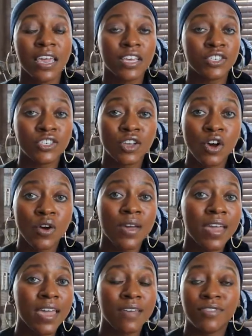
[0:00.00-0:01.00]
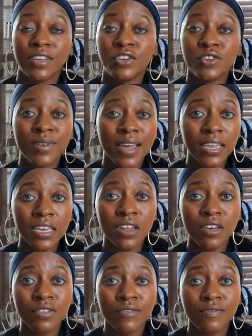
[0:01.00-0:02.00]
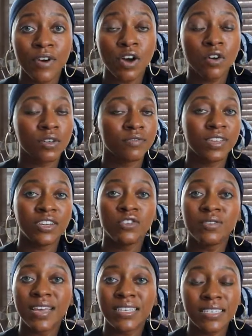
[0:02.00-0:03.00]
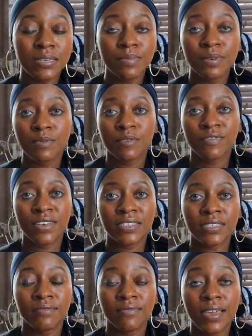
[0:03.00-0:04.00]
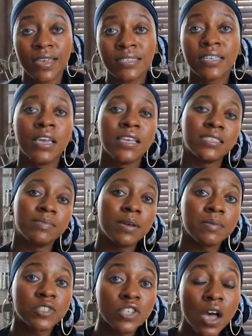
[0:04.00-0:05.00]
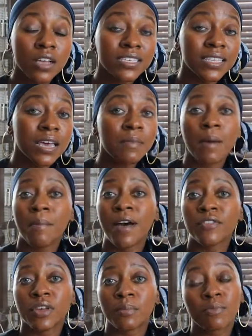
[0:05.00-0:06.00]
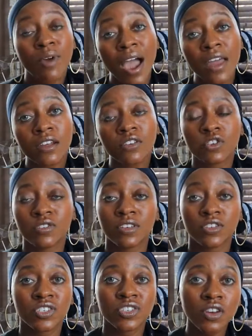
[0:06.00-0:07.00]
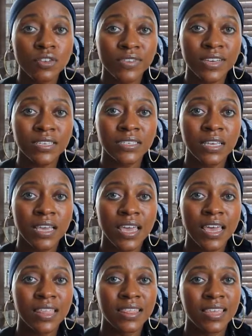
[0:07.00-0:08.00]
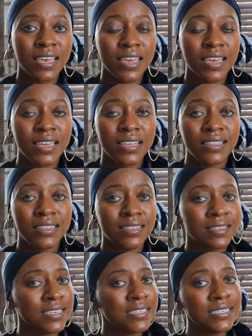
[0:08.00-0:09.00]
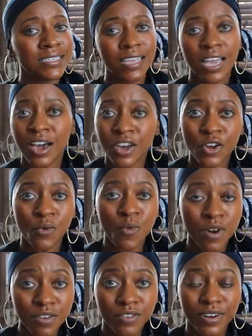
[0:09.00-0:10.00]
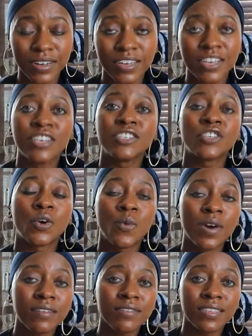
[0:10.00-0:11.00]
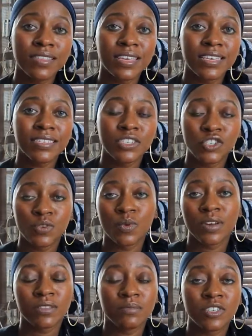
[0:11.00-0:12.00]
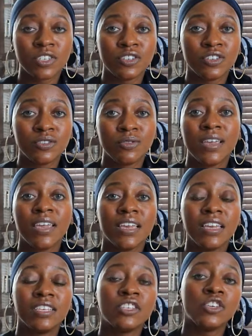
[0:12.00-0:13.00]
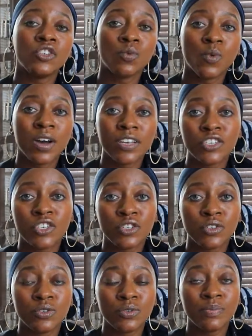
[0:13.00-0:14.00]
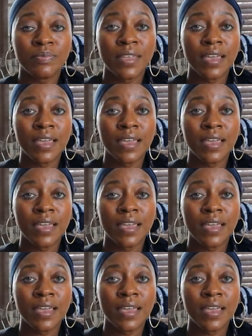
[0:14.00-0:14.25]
And so if they do not get on the phone, if they do not see people face to face to be able to talk to them about their product or their service, then this isn't going to work. So one of the things that you want them to do is you want to